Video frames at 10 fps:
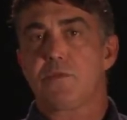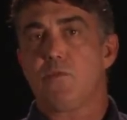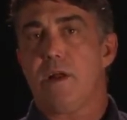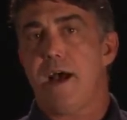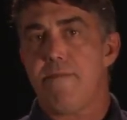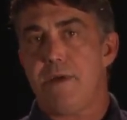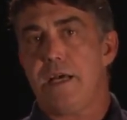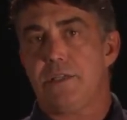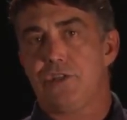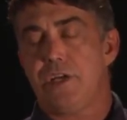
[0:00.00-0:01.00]
When I
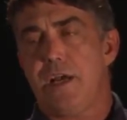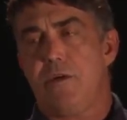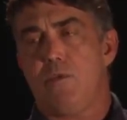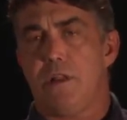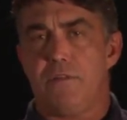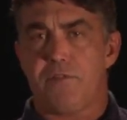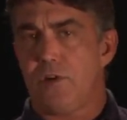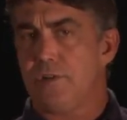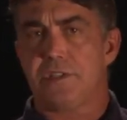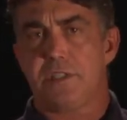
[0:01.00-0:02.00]
met Shay, one of the
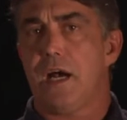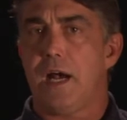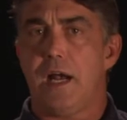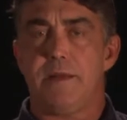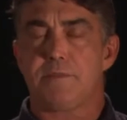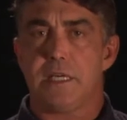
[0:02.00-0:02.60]
first times